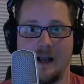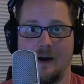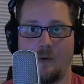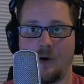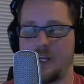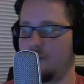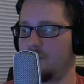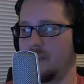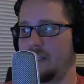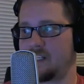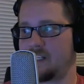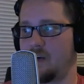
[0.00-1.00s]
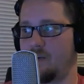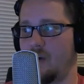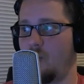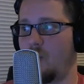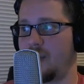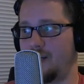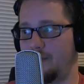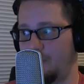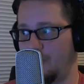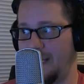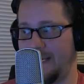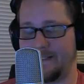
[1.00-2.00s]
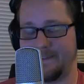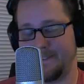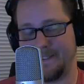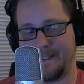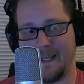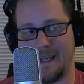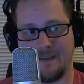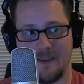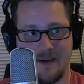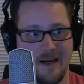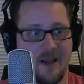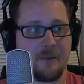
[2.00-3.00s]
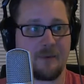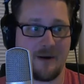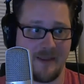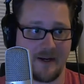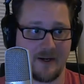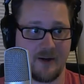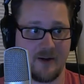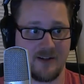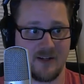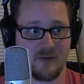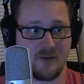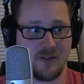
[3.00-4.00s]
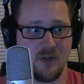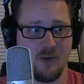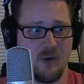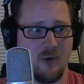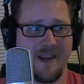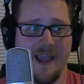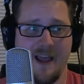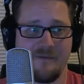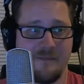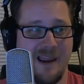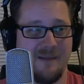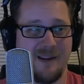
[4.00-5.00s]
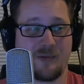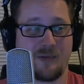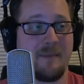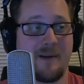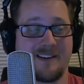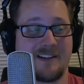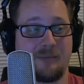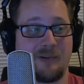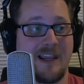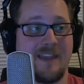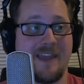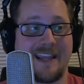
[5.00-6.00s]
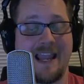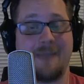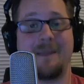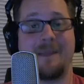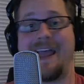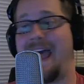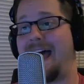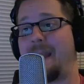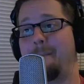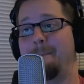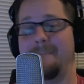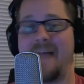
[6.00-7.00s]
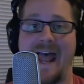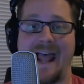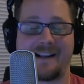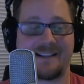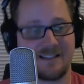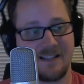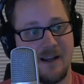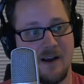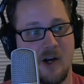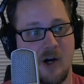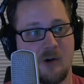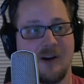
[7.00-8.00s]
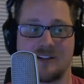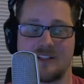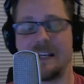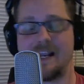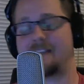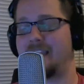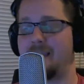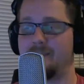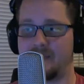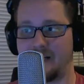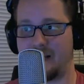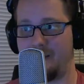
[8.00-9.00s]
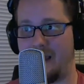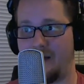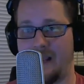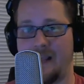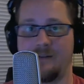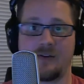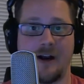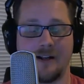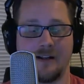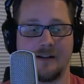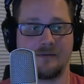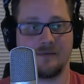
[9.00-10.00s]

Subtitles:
where you really just don't know what you're playing. And then the other problem that occurs is you only have maybe 3 months to play that game at max, or else the next game's going to come out and try to,